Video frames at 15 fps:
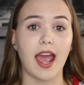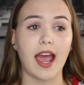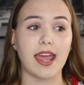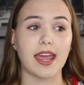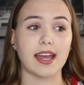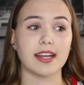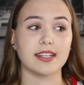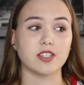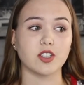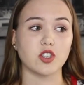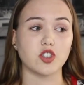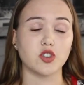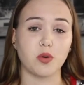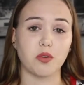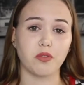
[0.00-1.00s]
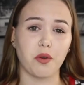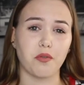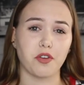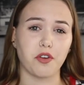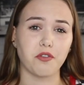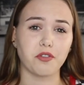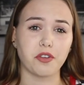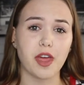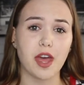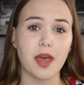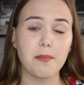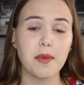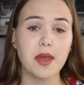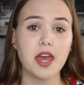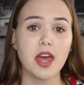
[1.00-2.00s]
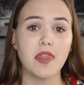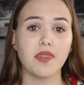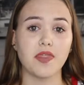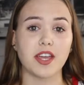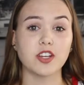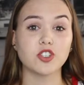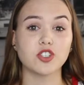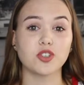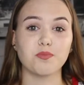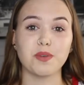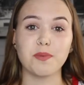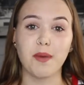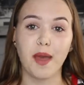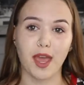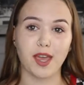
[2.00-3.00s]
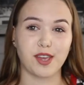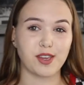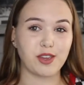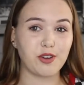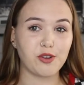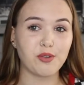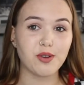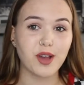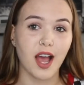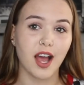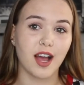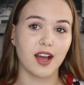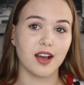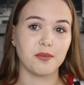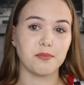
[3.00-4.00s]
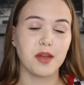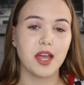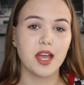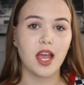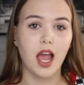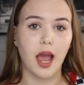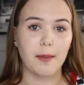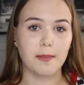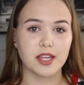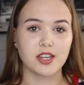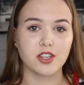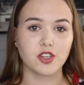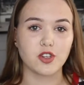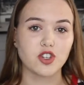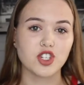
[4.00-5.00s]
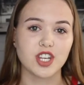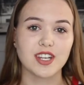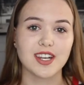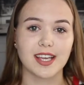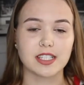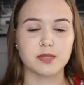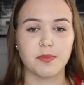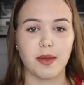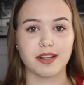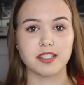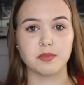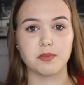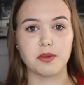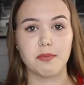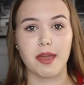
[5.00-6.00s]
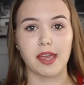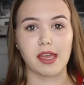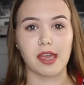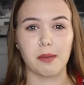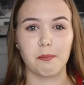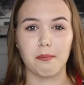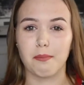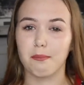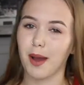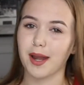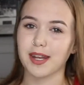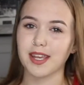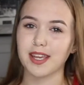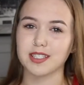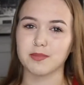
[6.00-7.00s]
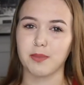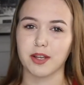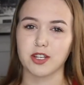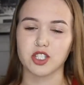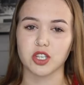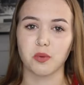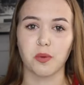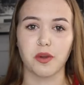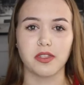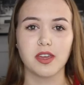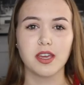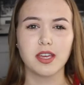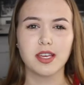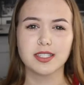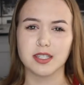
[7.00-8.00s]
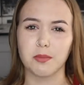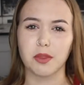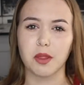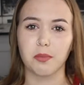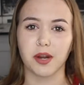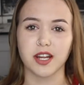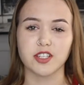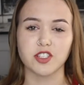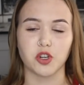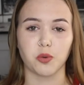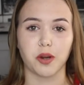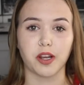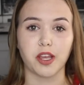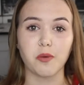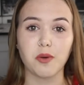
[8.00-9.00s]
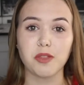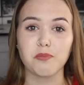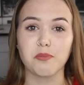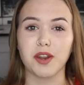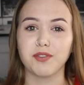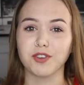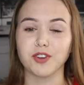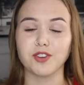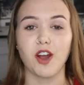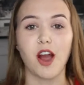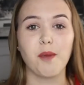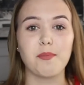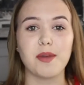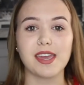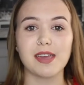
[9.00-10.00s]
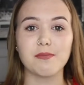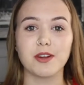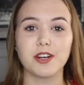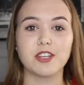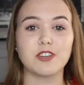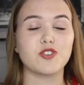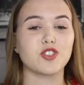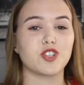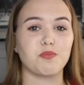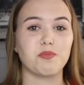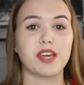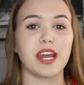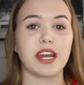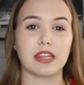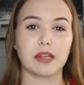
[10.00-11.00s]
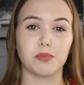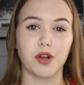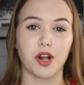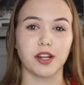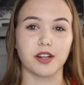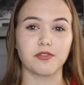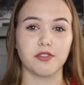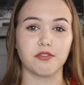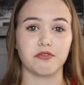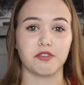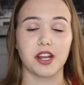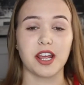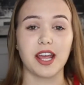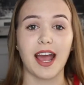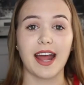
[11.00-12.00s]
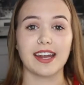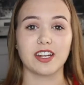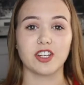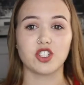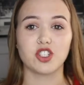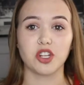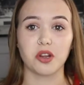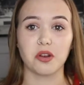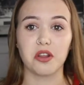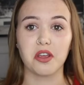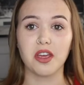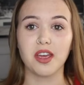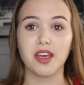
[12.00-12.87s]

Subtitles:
and do a review for them, they should be paying you. I mean, you shouldn't expect to be making money, especially with some of the brands you're working with, but if you're not making money, you should be getting the product for free, and it should